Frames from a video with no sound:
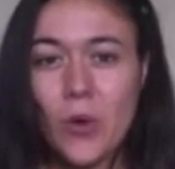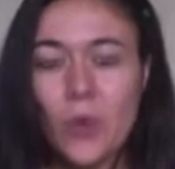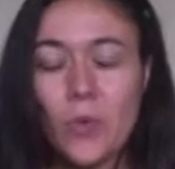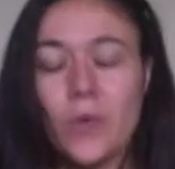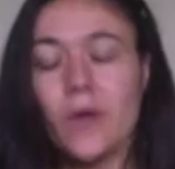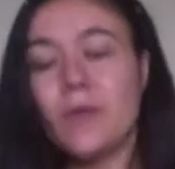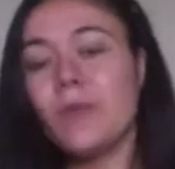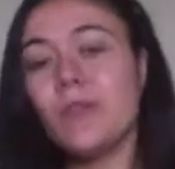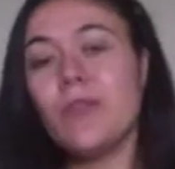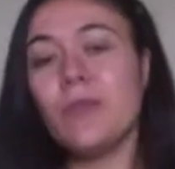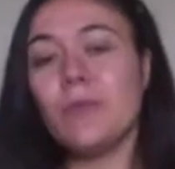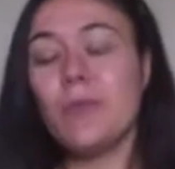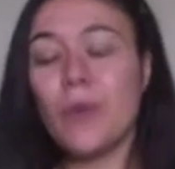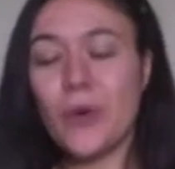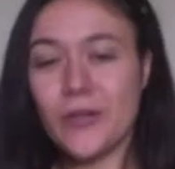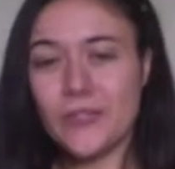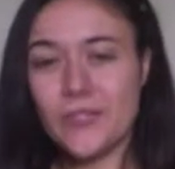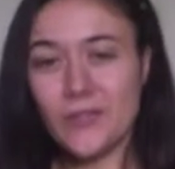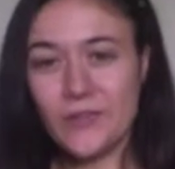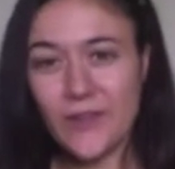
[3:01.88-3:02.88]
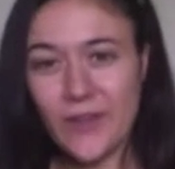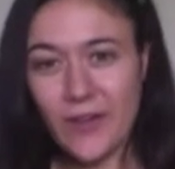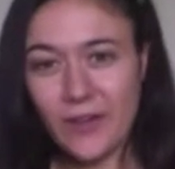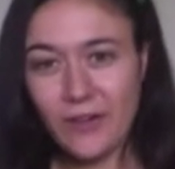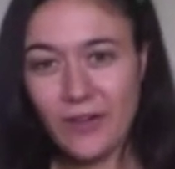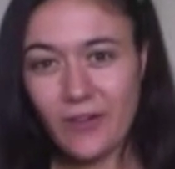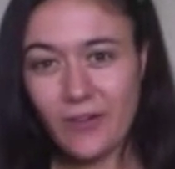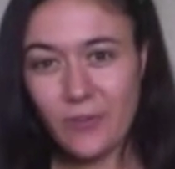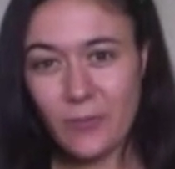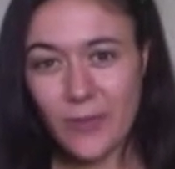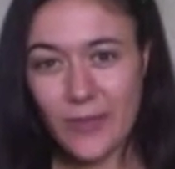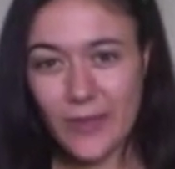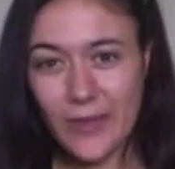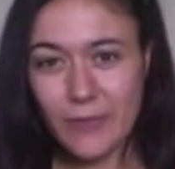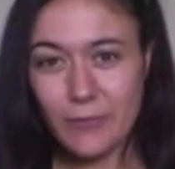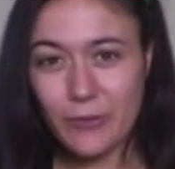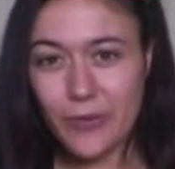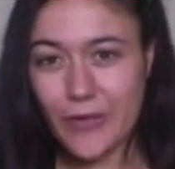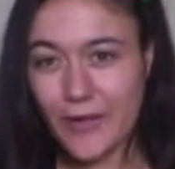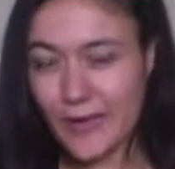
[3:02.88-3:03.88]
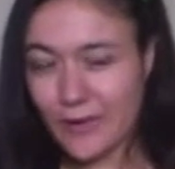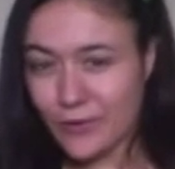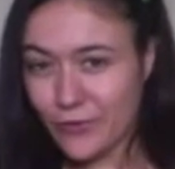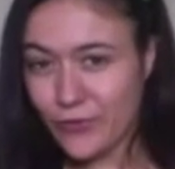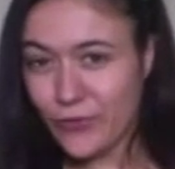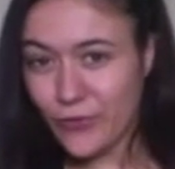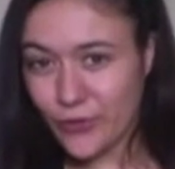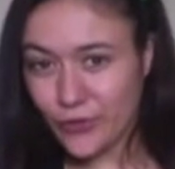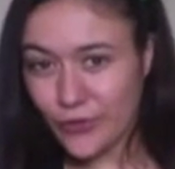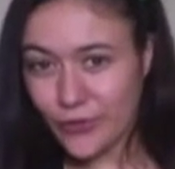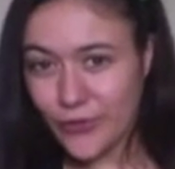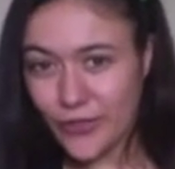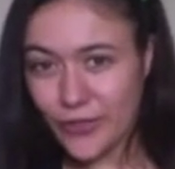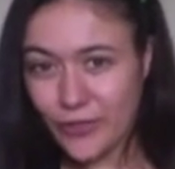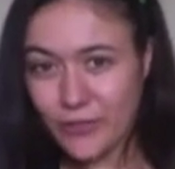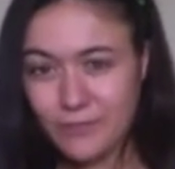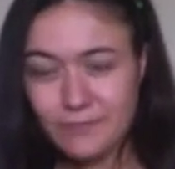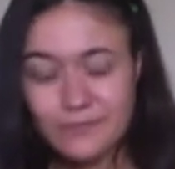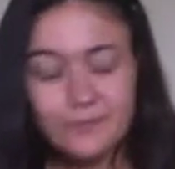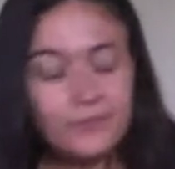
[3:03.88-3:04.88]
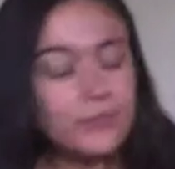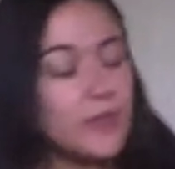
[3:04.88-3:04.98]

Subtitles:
wiggle their pointer finger and we label it as first finger.